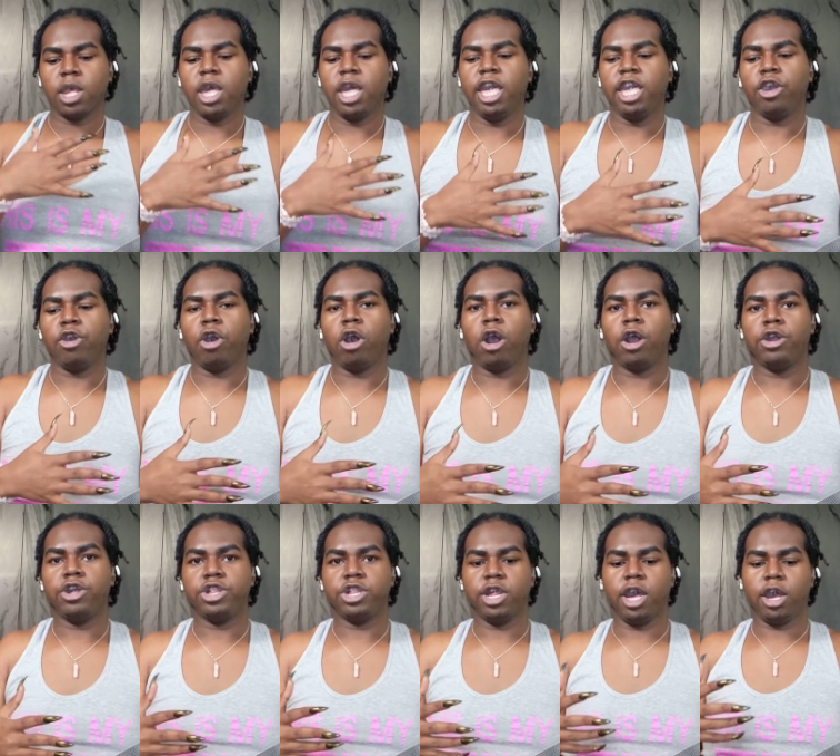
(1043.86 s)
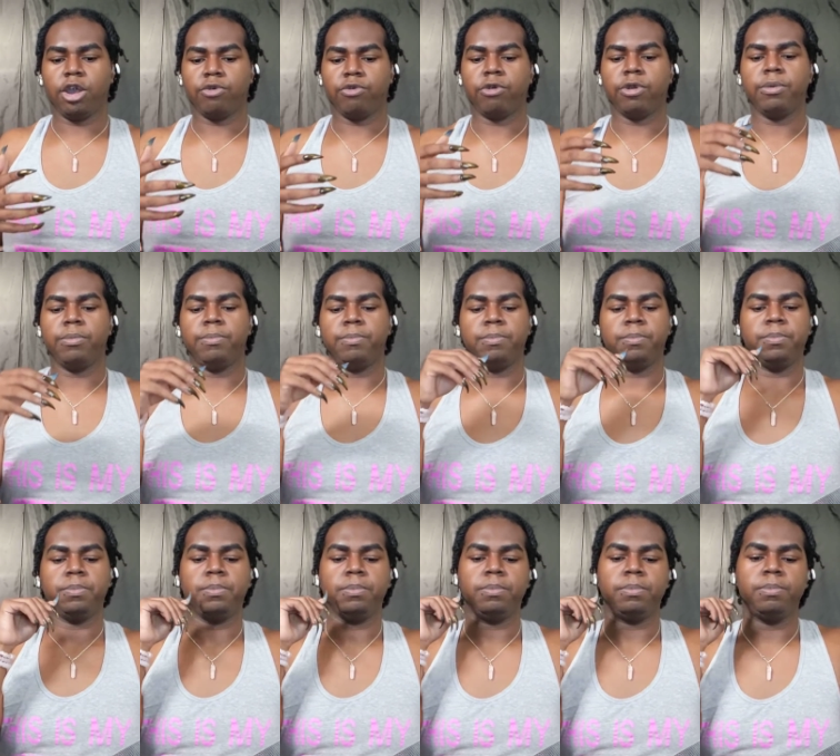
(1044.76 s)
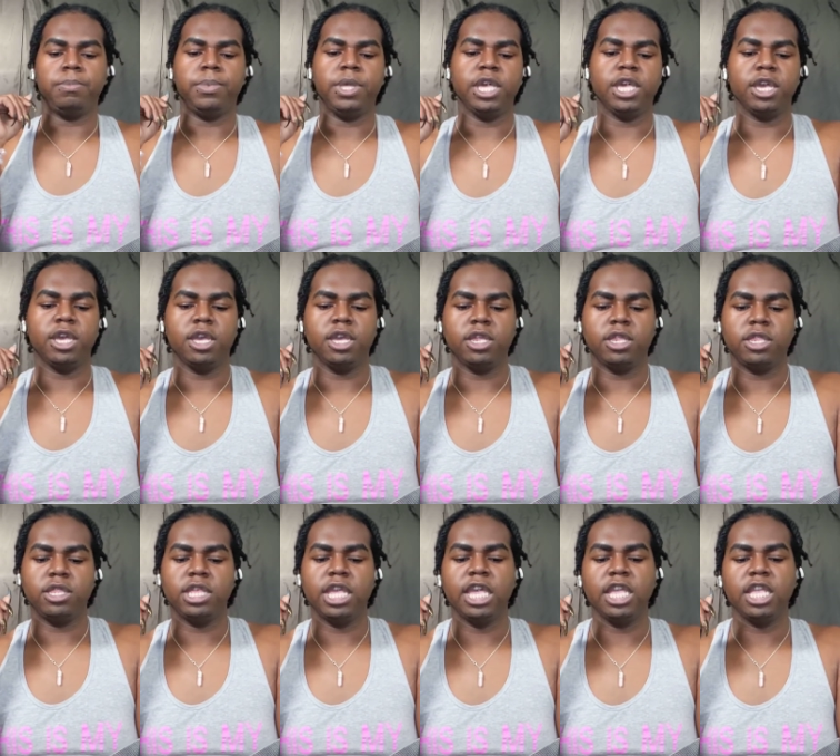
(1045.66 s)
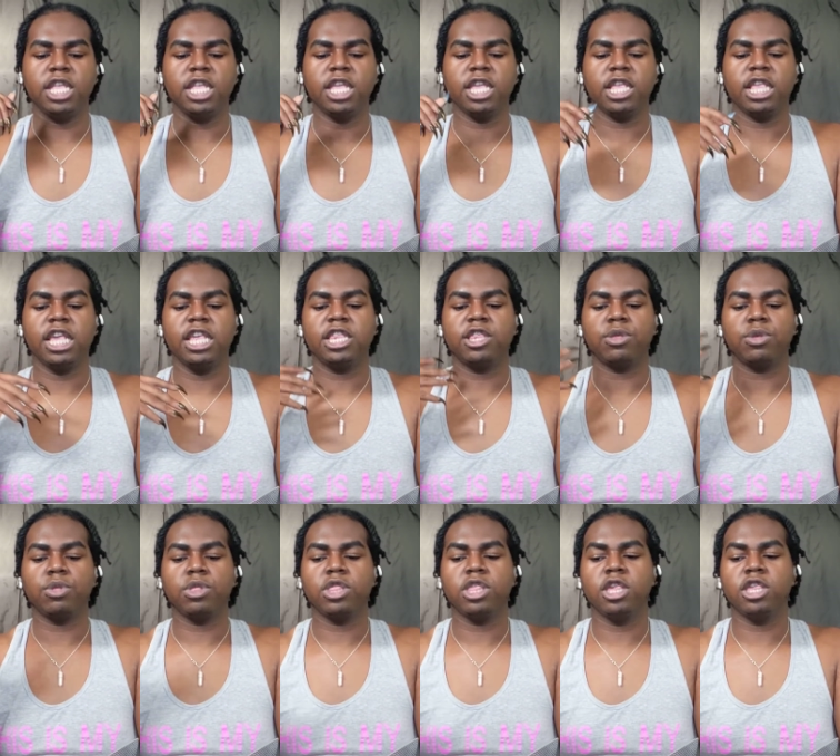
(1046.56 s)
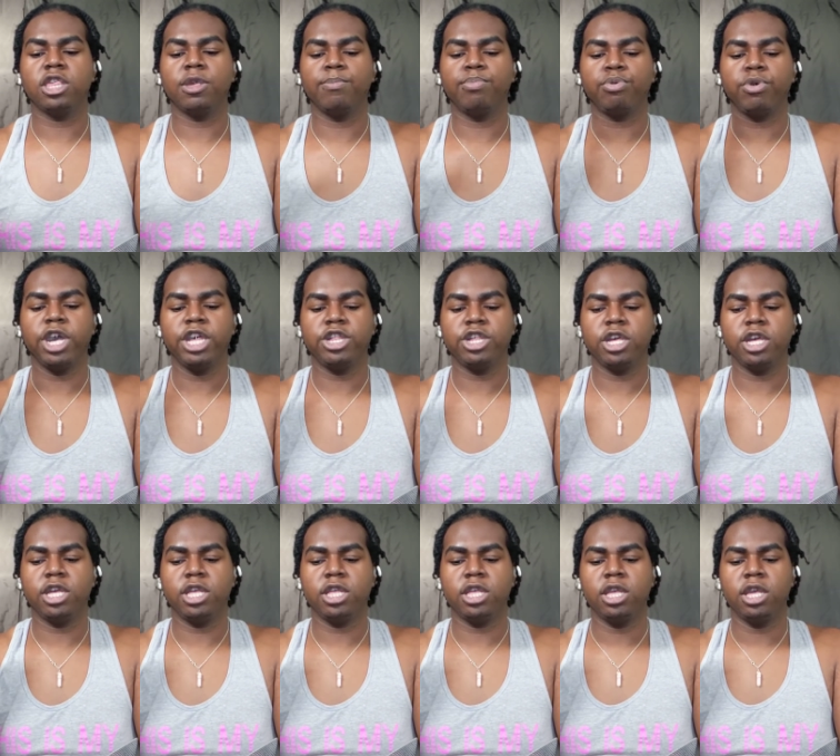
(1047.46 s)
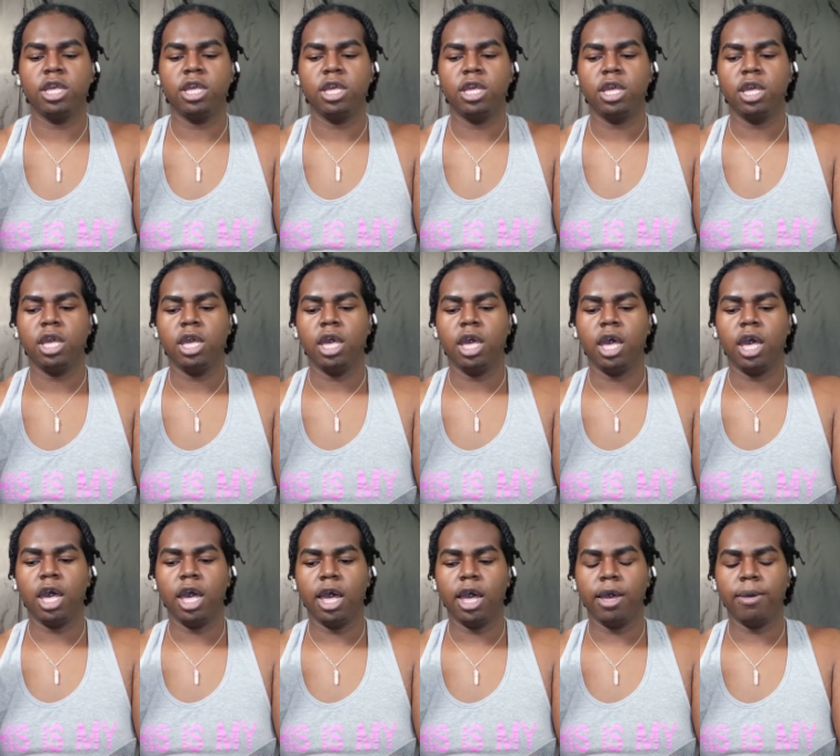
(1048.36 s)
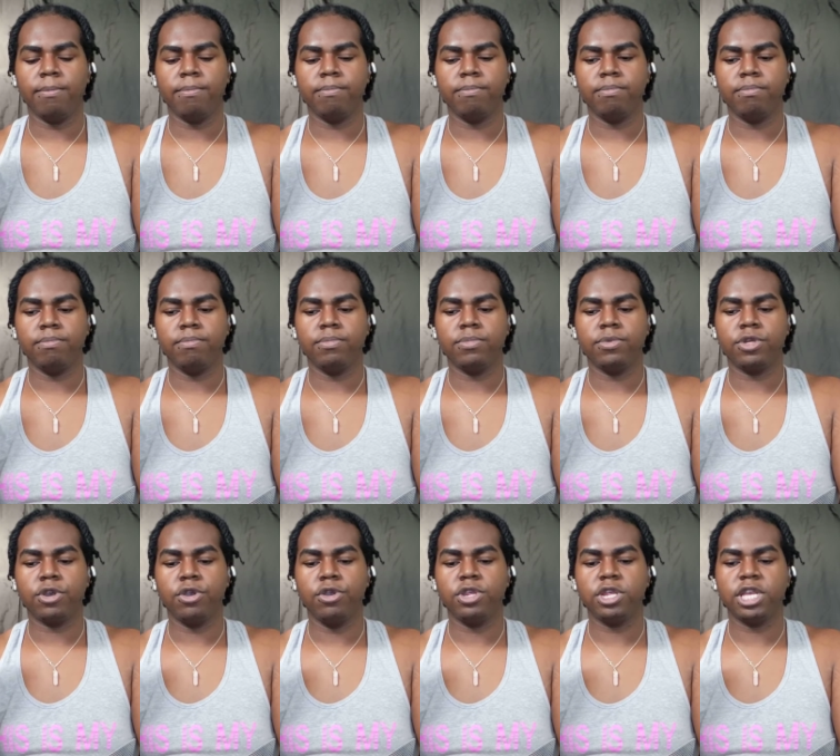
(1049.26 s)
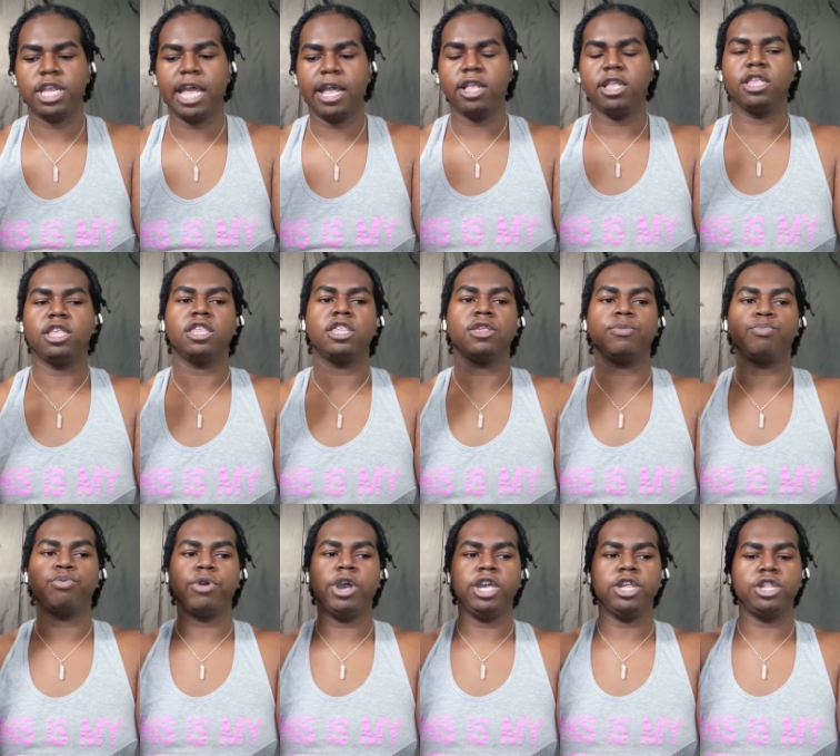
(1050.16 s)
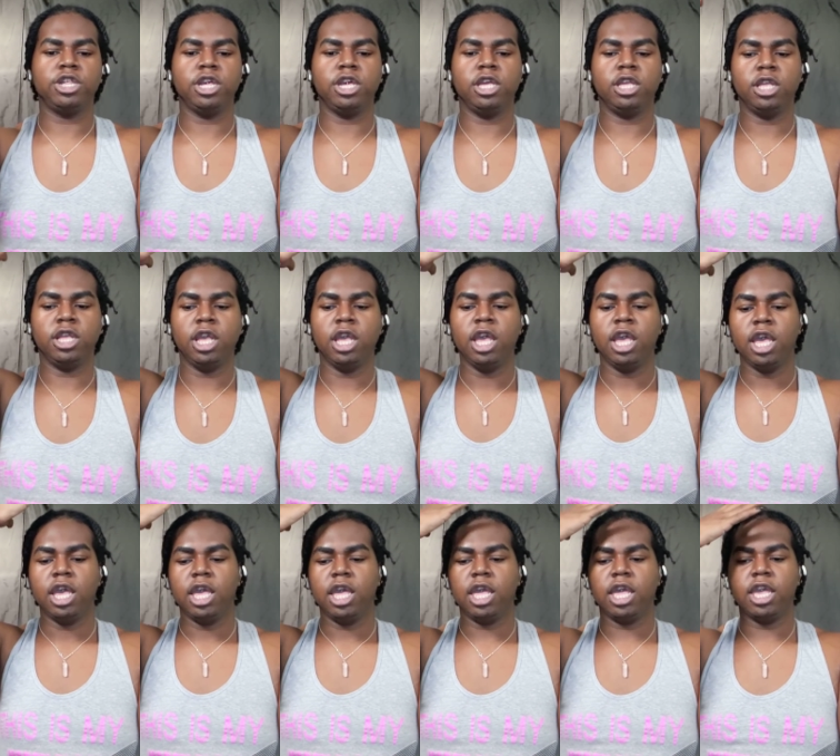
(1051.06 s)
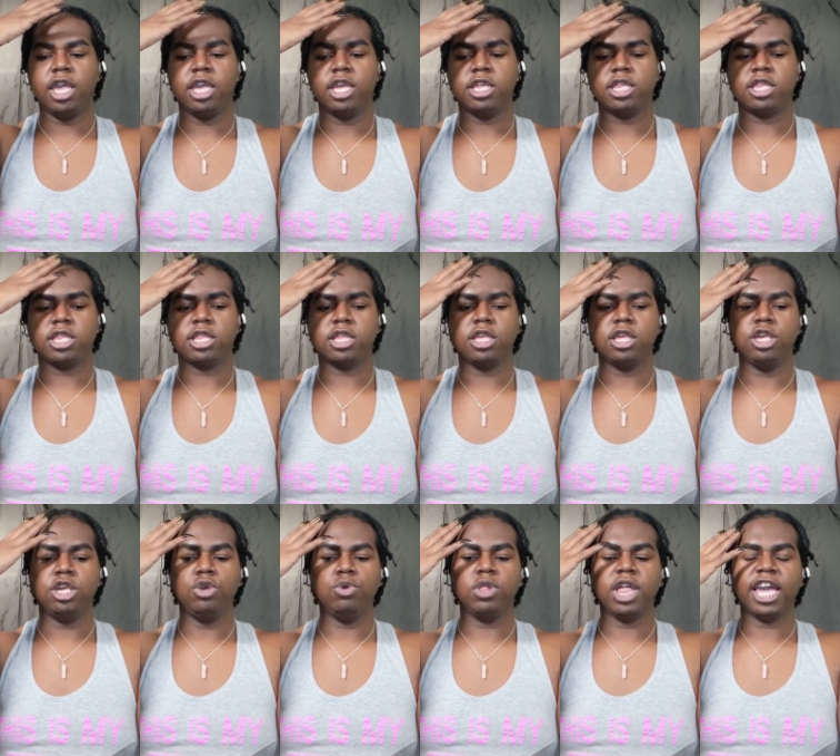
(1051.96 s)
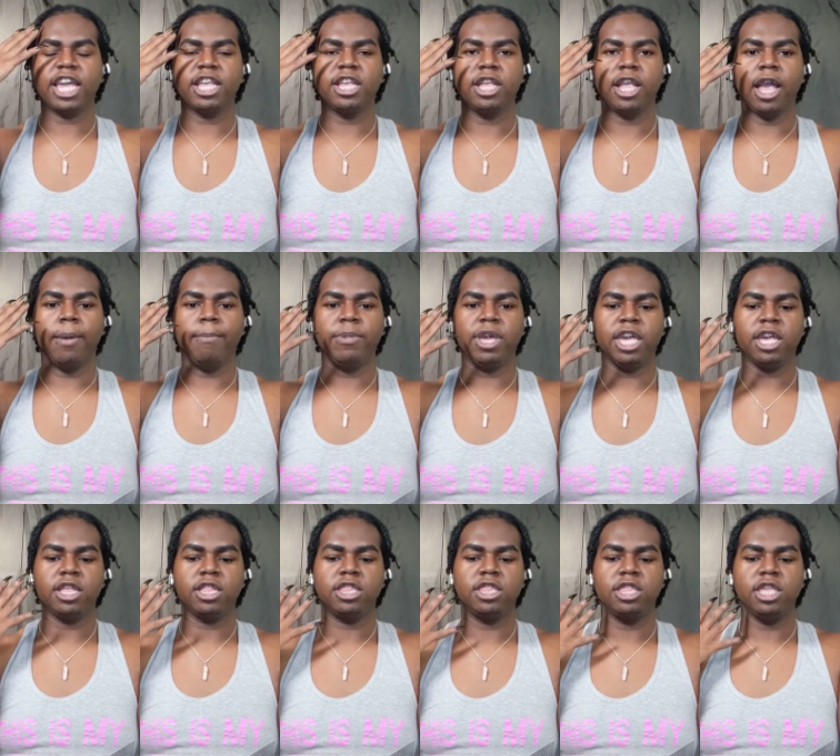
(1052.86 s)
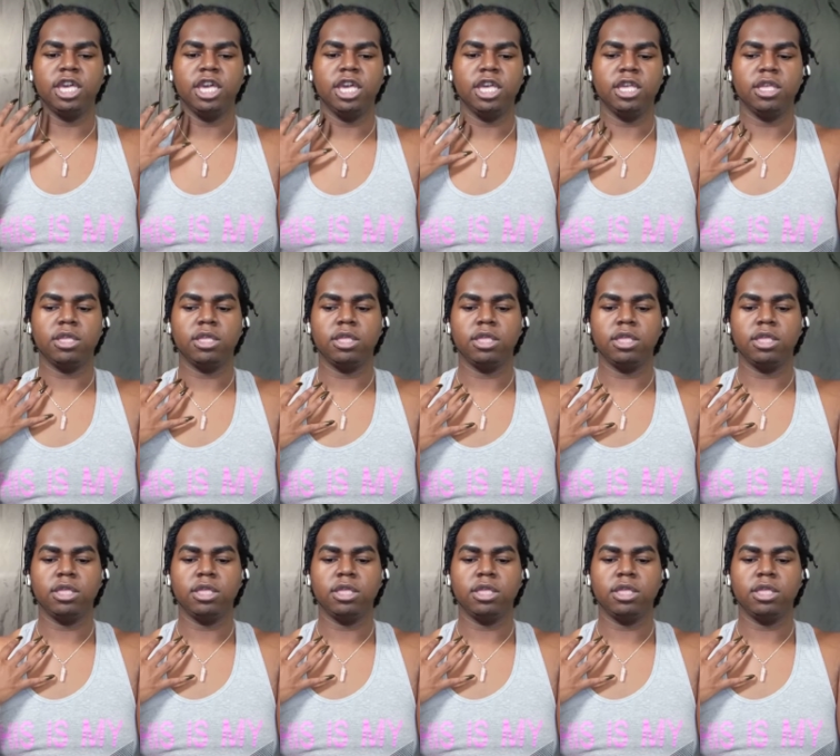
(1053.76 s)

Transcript: in your heart chakra because they because the suppression um, turns it down. The suppression is you like numbing the